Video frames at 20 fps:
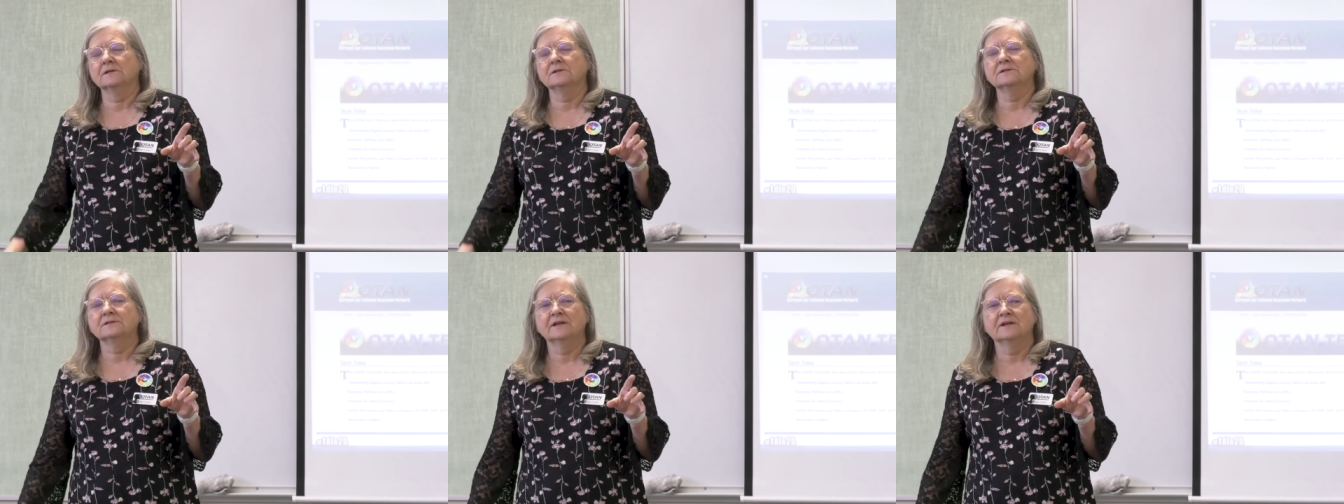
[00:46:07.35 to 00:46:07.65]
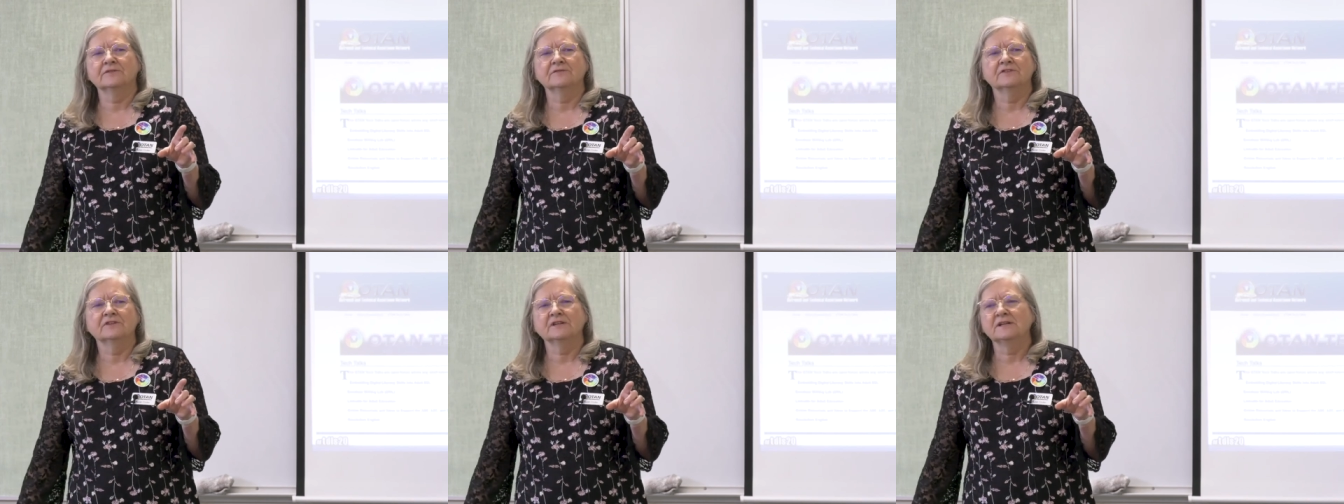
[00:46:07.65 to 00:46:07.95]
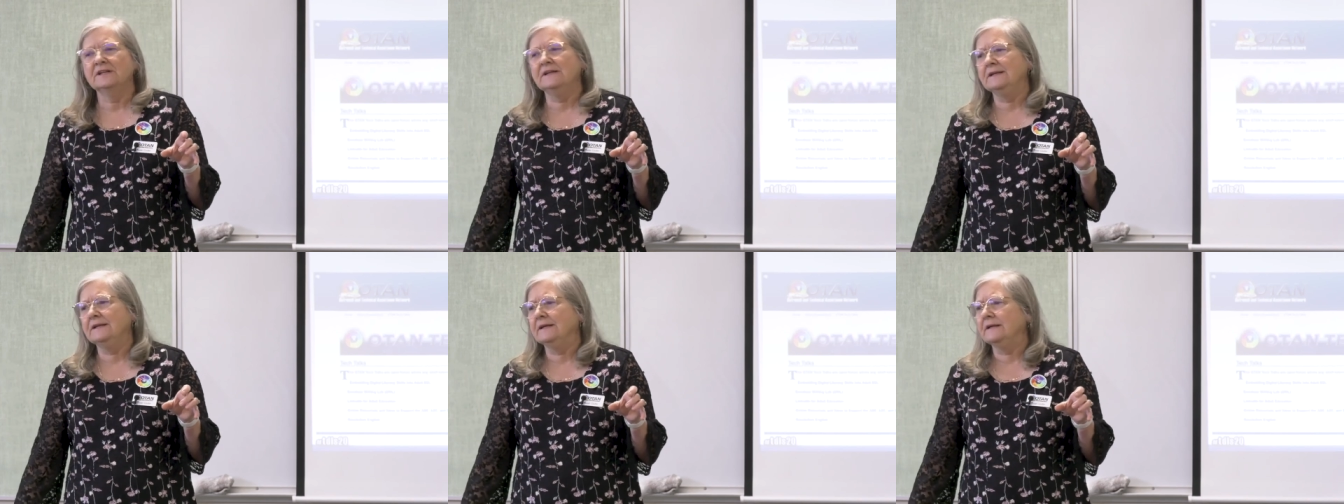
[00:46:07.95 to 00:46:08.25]
instead of
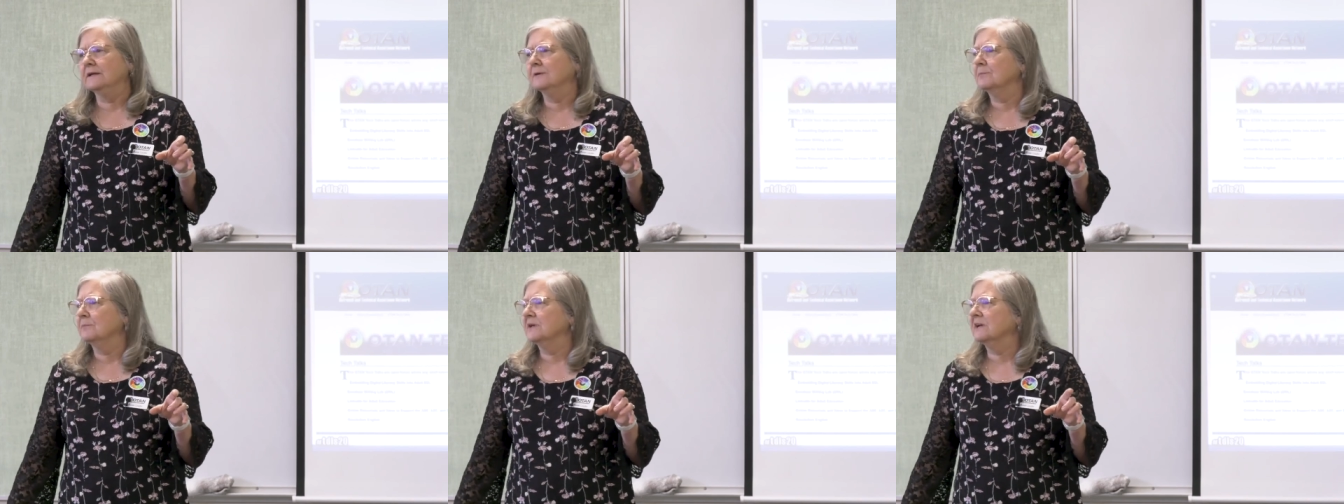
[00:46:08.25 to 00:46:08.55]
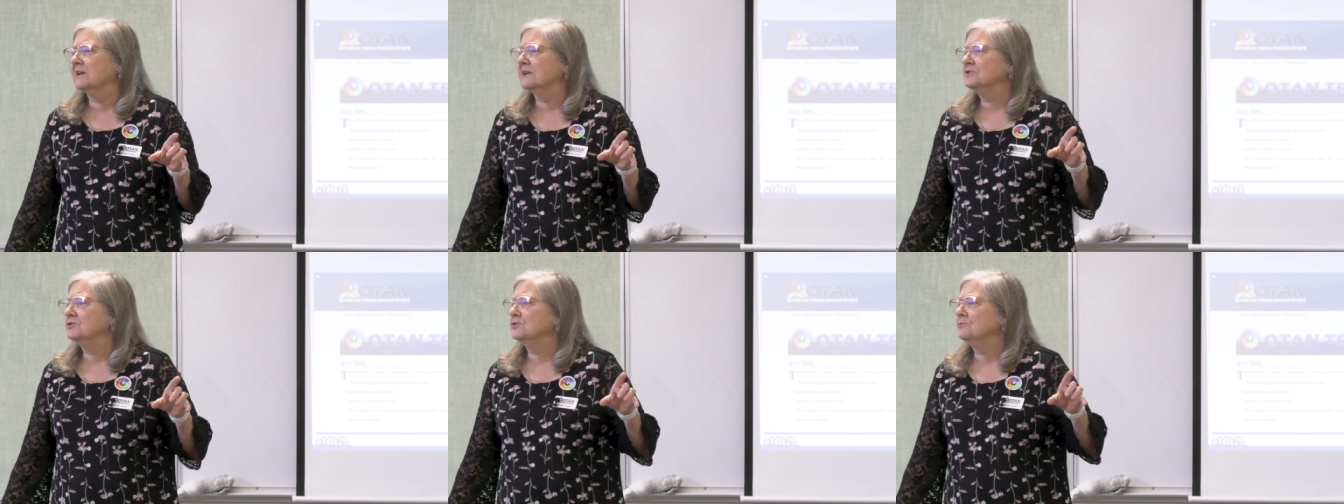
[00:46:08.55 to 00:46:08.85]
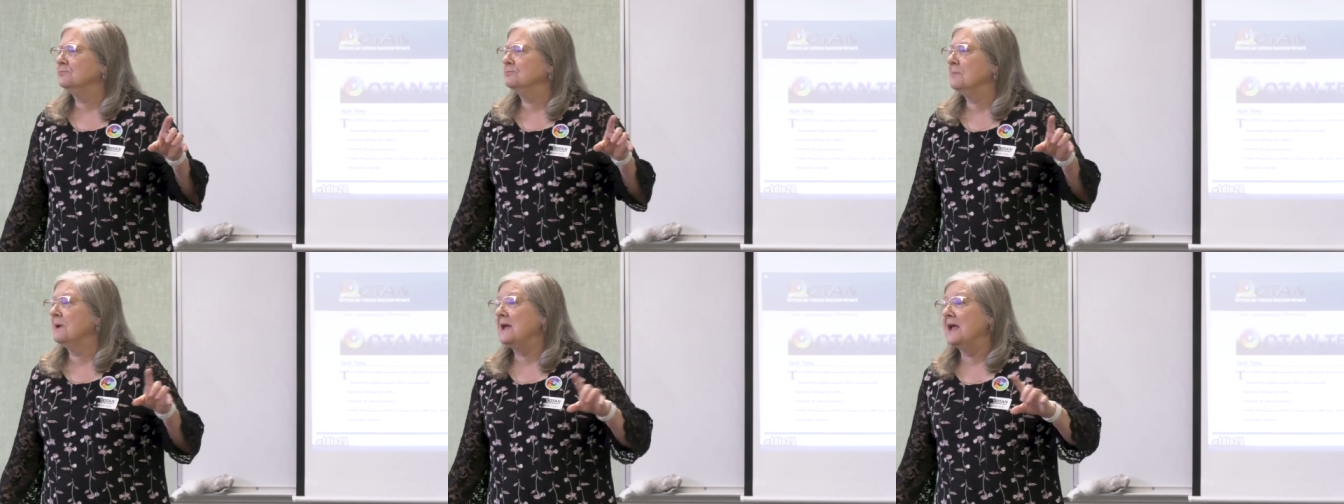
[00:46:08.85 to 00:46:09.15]
deleting it because
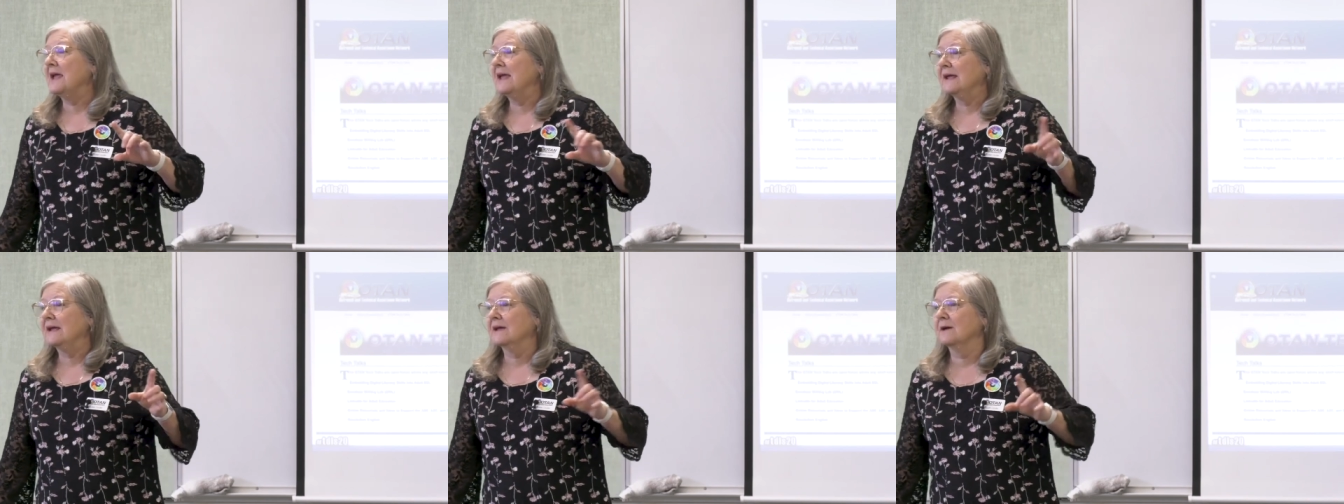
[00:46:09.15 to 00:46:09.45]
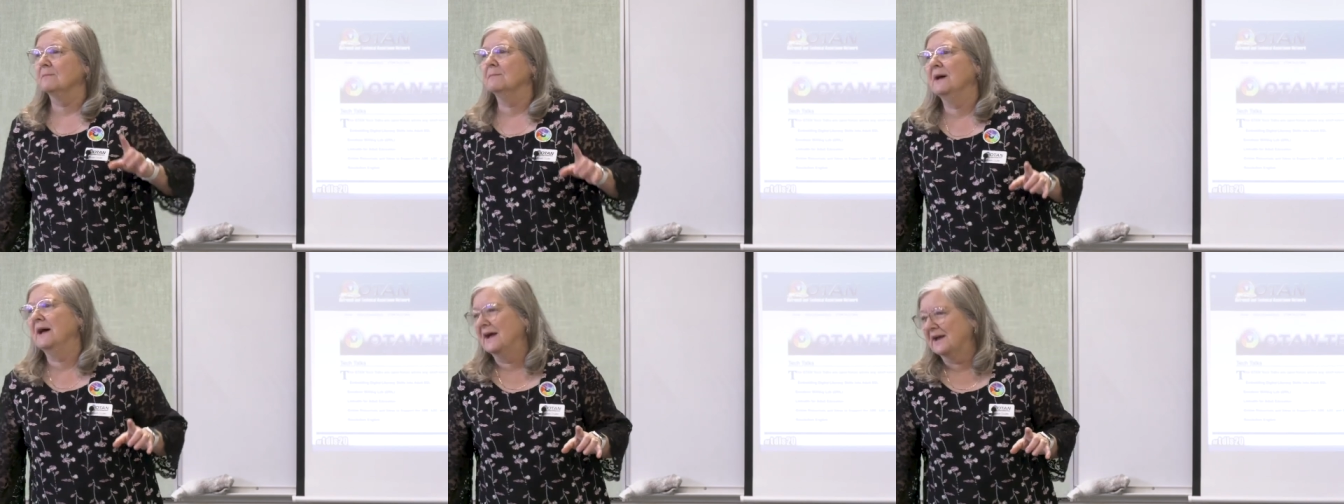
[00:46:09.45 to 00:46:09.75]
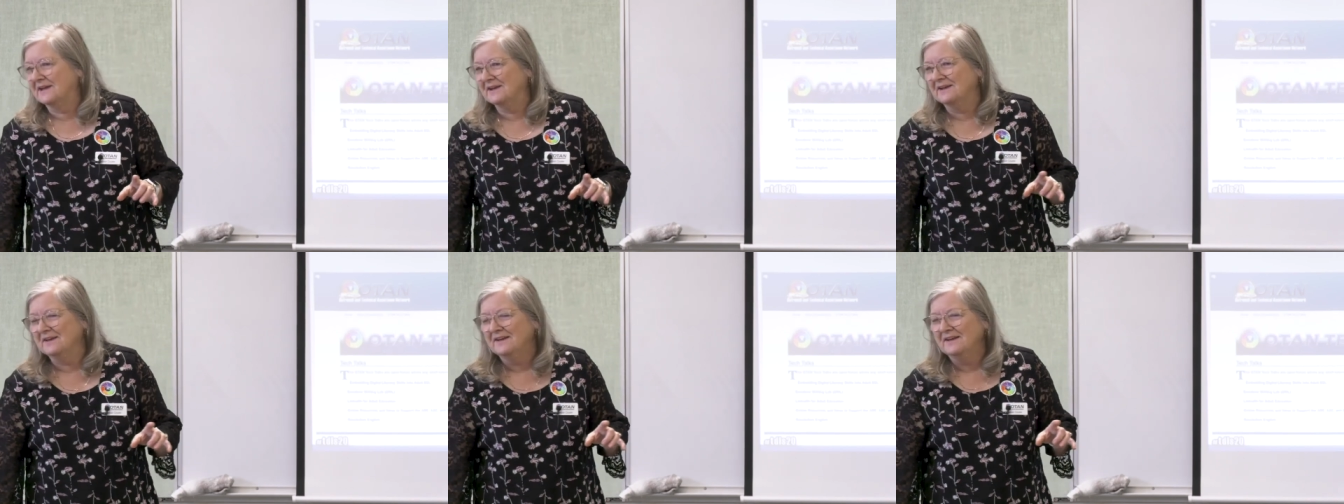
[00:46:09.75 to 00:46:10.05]
you may come
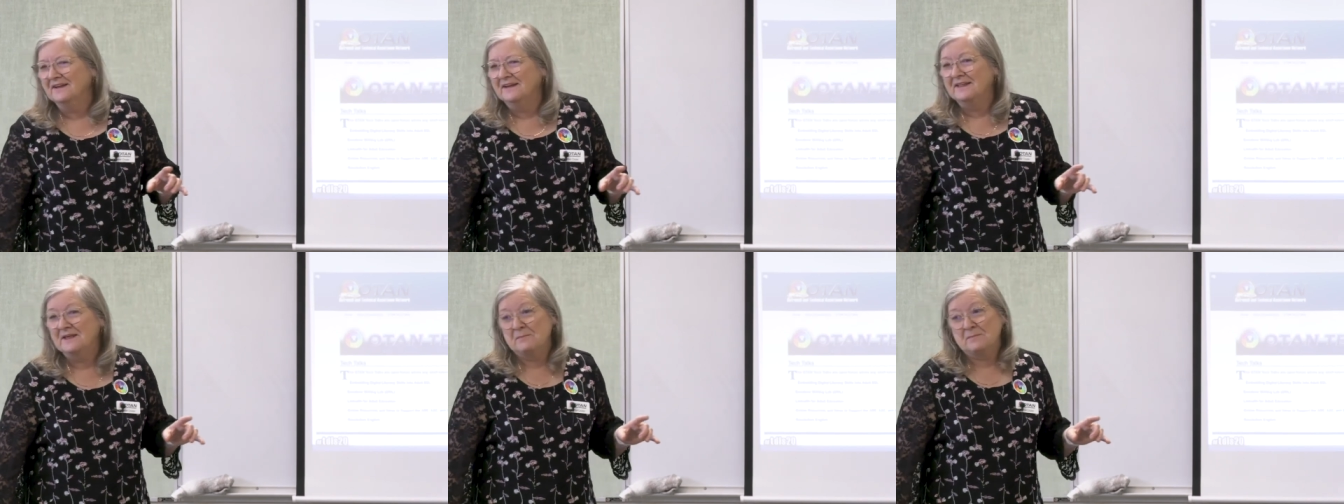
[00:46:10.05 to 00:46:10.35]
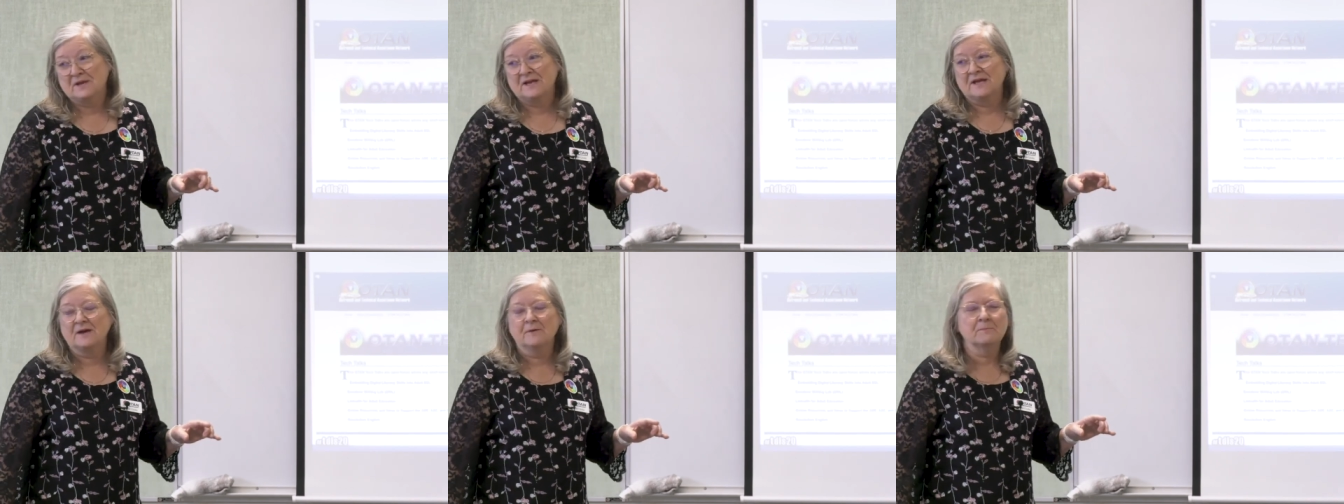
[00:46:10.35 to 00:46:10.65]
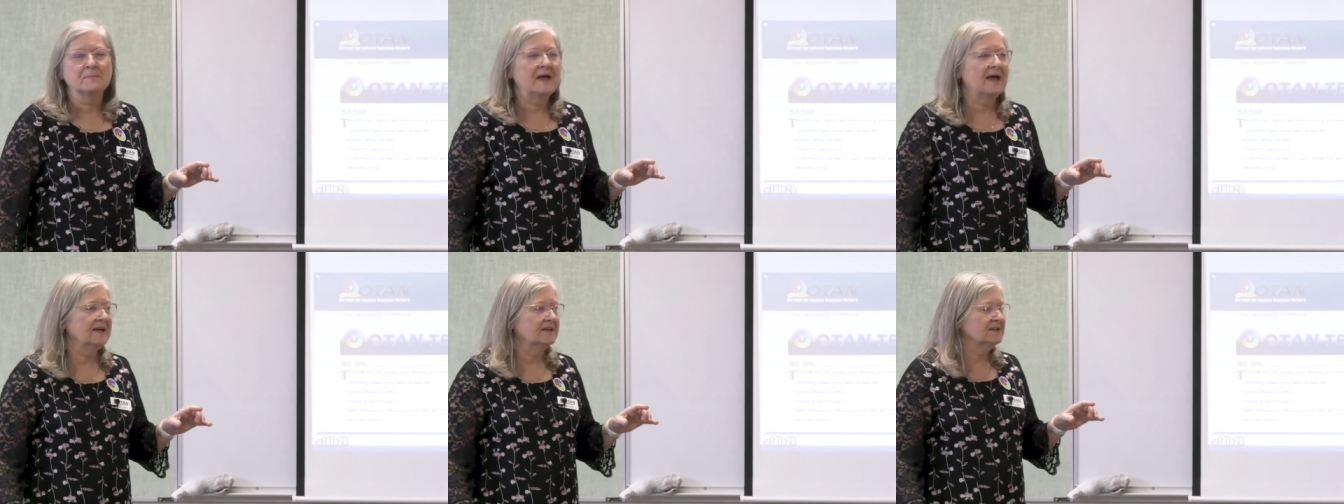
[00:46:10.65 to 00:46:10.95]
back, I may come
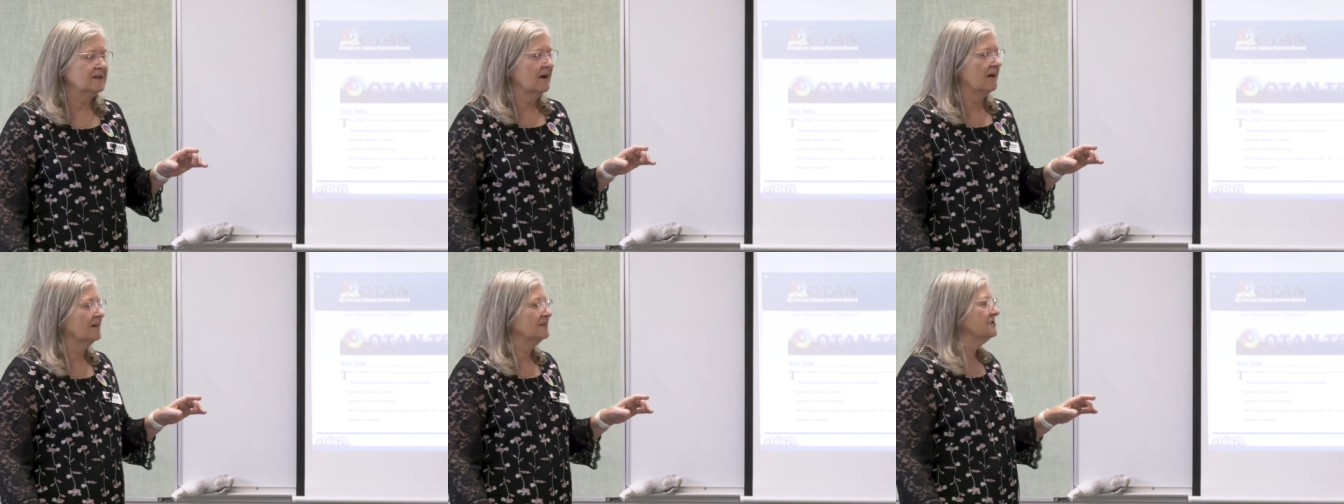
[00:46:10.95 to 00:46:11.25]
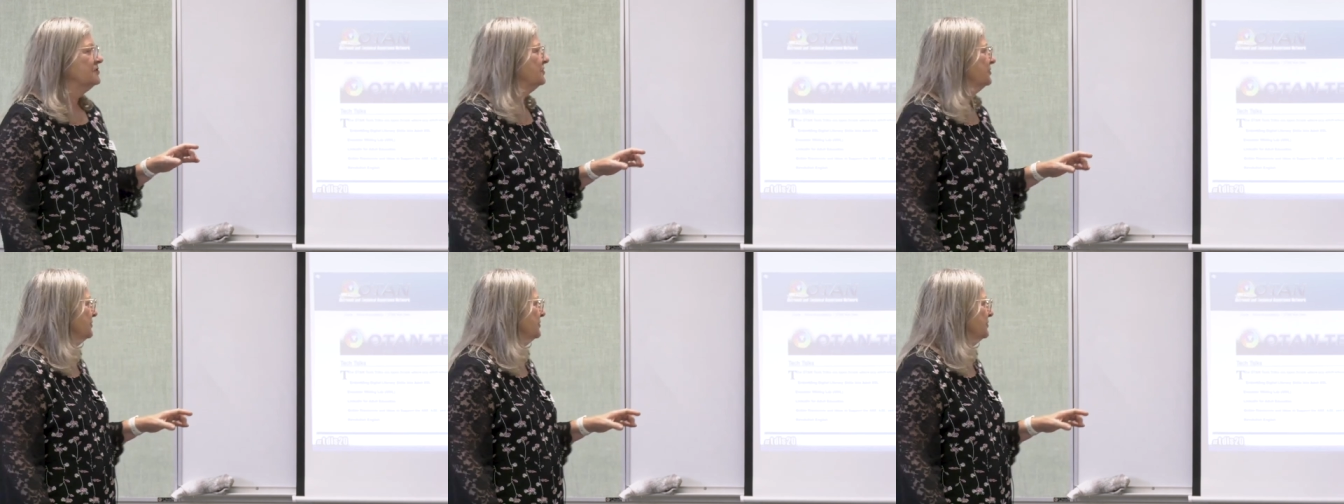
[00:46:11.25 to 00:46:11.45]
back to haunt